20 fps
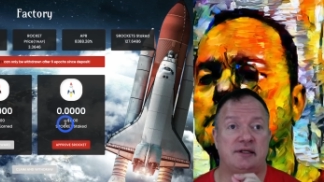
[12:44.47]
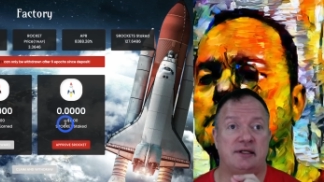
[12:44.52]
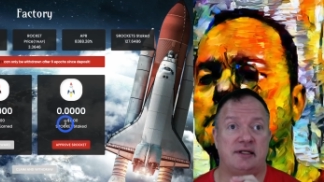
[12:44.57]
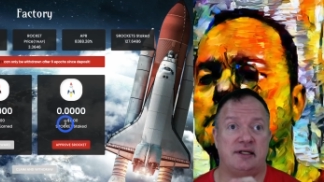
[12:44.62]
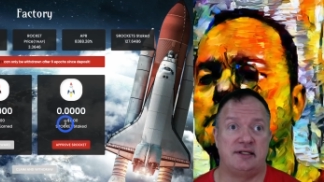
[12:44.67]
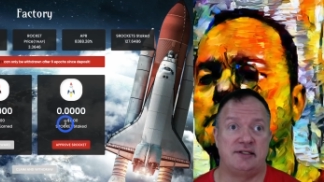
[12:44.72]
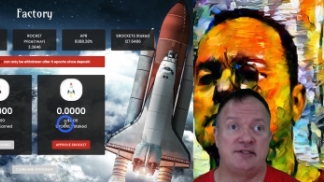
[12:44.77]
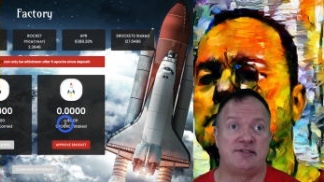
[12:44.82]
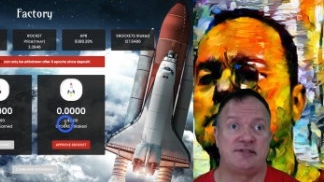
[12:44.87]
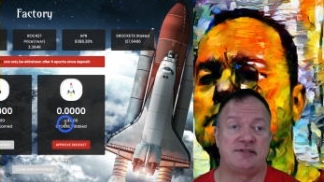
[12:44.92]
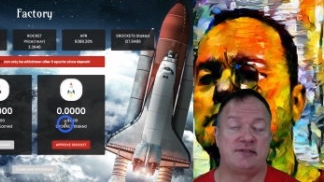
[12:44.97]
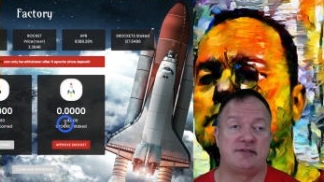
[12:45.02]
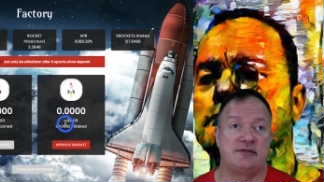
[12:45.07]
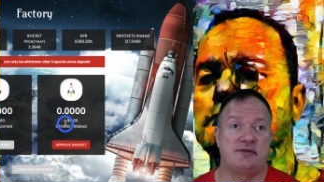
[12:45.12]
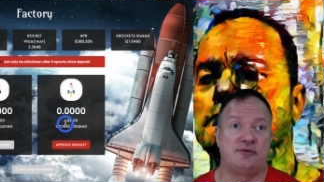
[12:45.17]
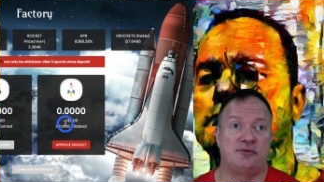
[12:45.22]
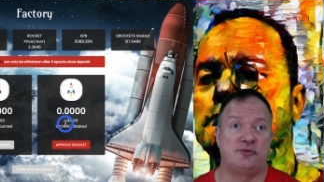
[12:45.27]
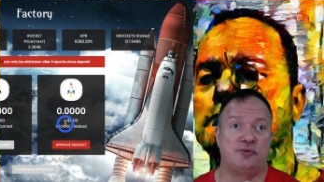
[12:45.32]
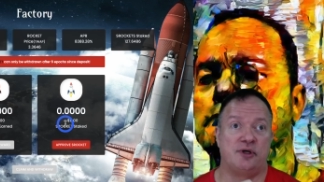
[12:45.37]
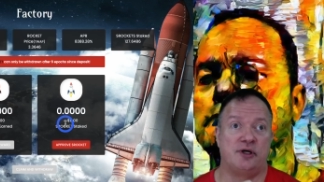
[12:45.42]

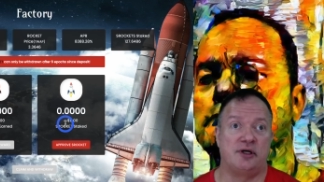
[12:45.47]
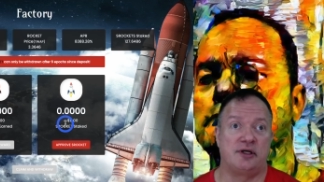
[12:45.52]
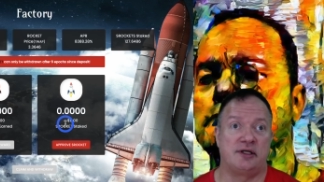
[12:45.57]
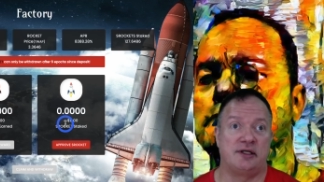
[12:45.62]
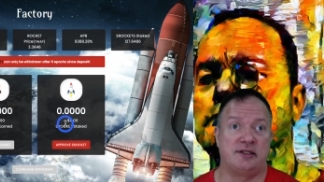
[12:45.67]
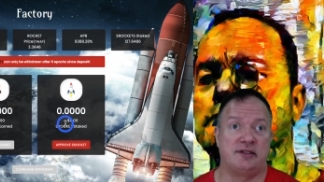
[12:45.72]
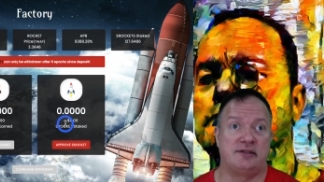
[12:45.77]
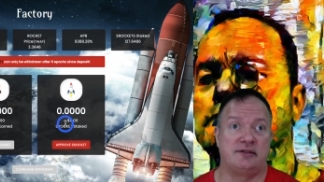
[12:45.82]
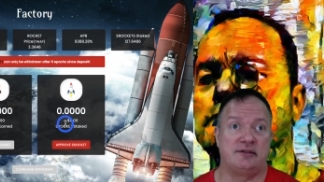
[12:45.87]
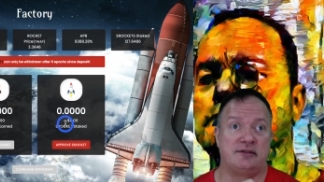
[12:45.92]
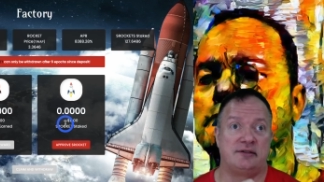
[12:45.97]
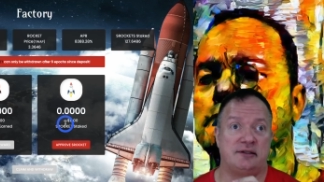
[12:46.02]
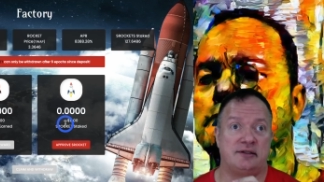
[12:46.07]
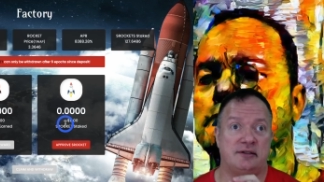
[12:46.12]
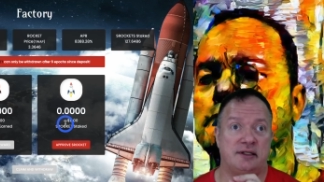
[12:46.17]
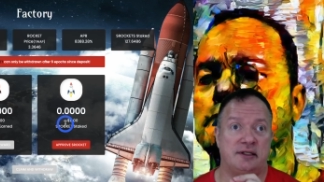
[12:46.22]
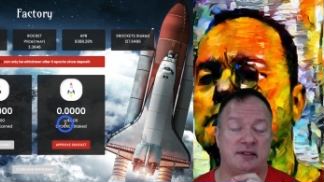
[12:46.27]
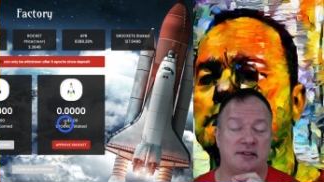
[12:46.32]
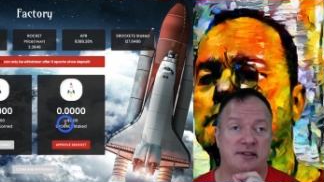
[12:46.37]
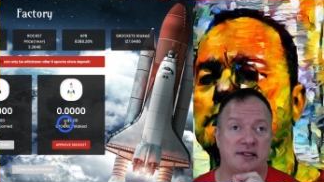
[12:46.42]
SROCKET
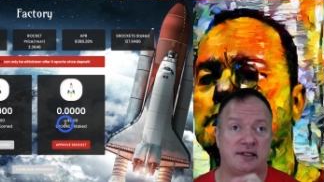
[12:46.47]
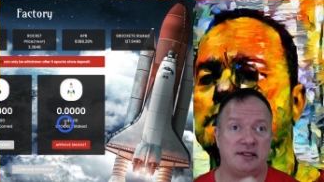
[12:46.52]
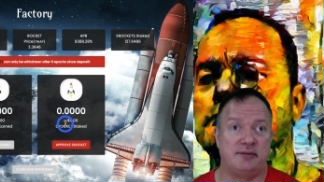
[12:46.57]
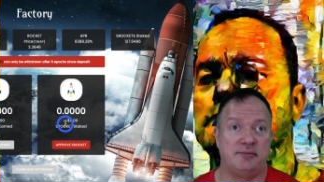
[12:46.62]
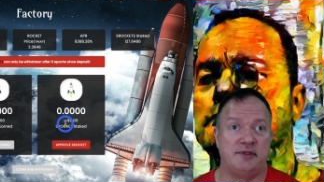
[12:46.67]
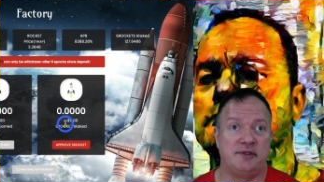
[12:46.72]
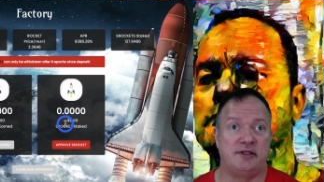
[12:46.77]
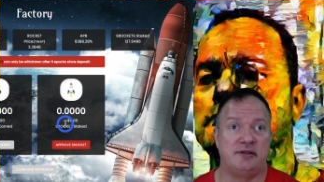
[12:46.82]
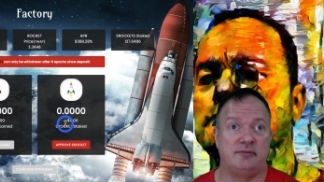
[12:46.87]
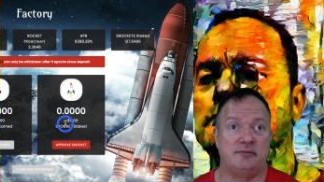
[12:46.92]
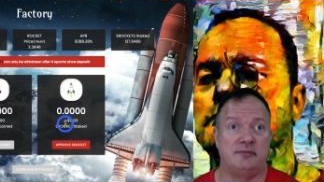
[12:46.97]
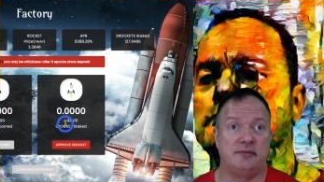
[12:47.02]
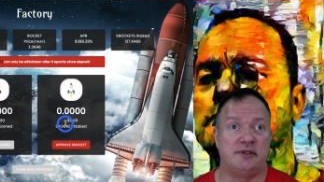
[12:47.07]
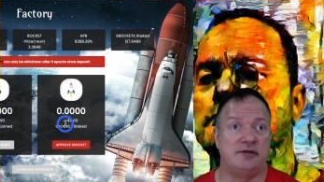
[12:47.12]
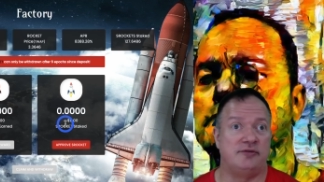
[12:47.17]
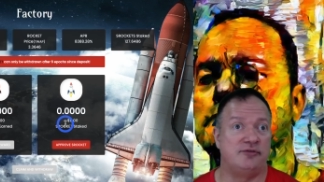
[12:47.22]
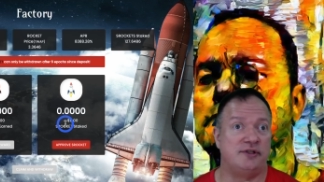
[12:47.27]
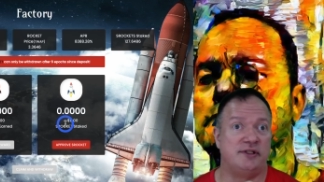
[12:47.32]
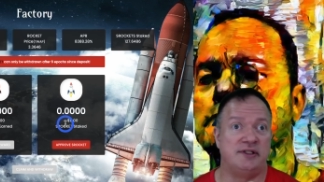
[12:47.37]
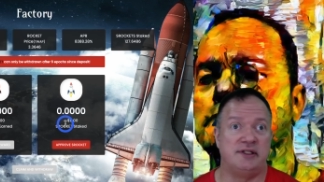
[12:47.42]
and claim them
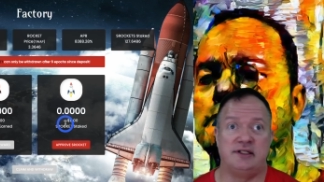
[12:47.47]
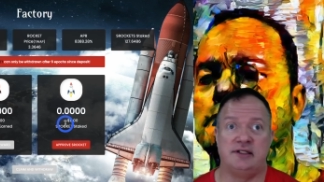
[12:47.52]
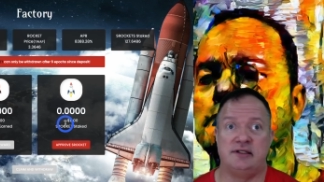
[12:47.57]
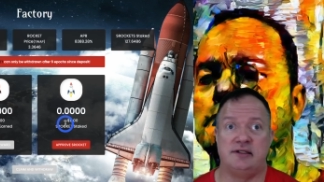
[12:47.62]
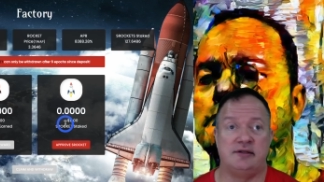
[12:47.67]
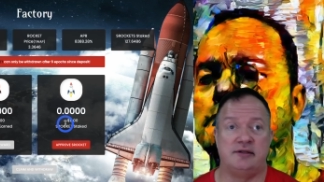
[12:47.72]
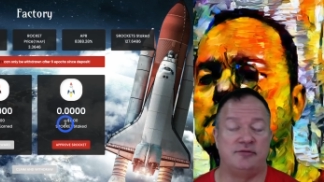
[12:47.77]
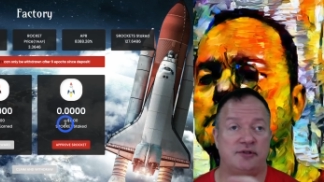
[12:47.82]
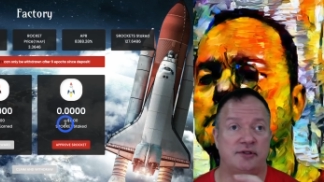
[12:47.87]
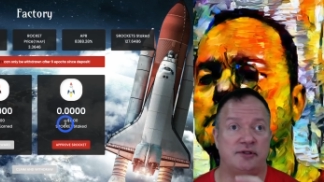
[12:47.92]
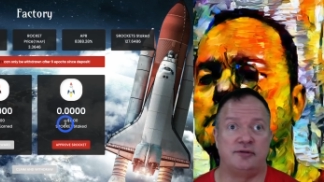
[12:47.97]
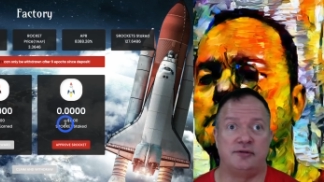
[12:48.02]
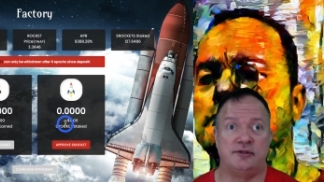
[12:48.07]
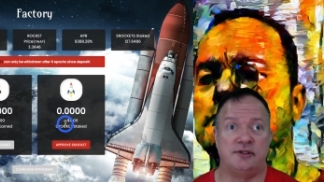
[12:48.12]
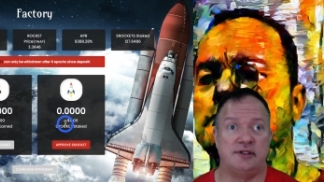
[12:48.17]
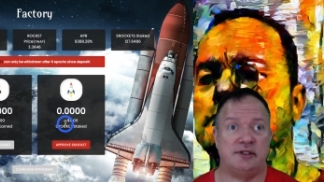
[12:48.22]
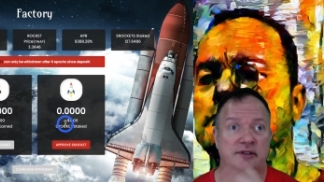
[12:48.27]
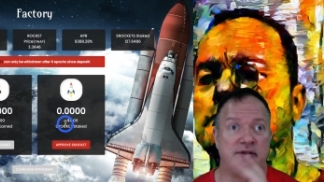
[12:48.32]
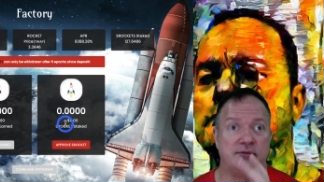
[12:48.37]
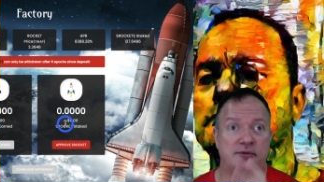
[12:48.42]
every day, every other
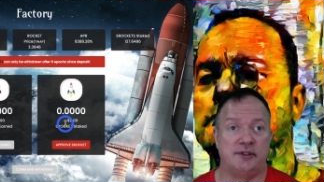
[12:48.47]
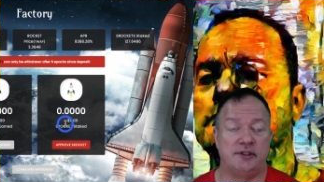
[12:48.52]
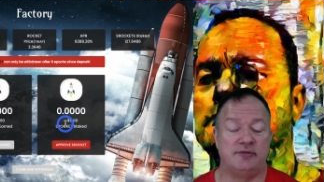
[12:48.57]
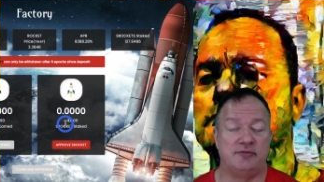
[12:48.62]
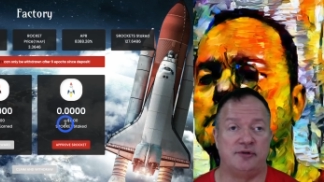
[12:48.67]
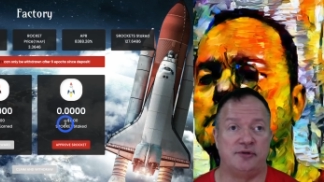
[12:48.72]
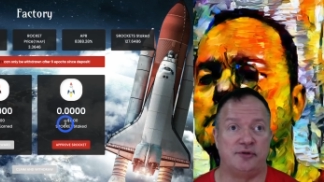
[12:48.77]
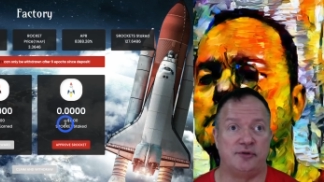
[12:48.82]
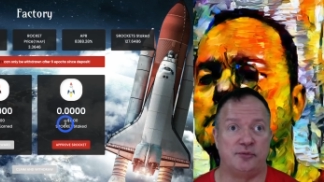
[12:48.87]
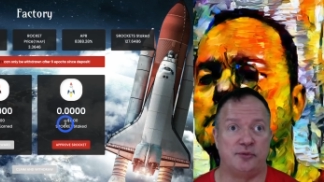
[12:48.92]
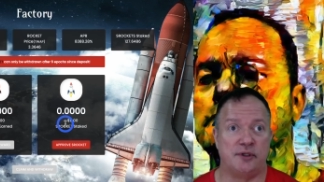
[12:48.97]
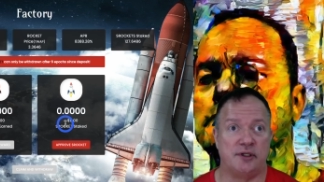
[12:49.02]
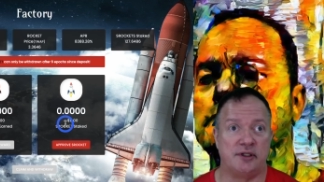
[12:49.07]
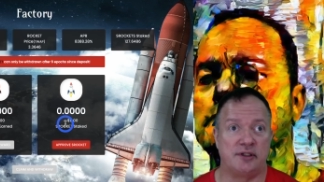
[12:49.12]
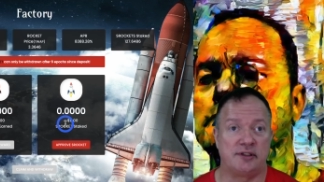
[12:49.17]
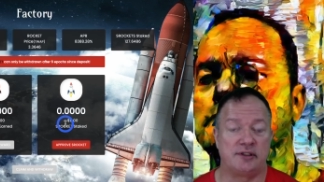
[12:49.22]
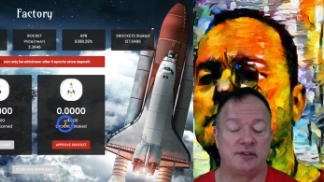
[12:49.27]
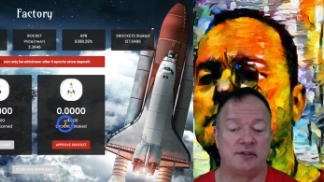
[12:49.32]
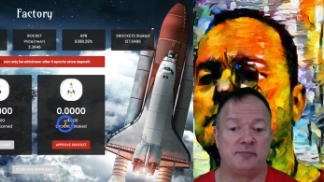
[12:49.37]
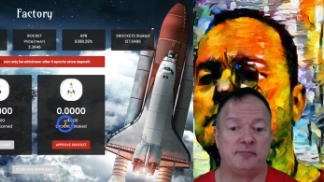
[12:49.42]
day, whenever you
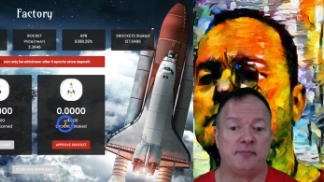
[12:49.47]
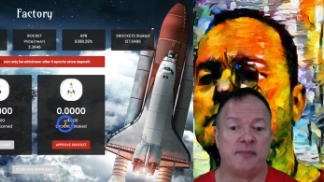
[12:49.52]
want.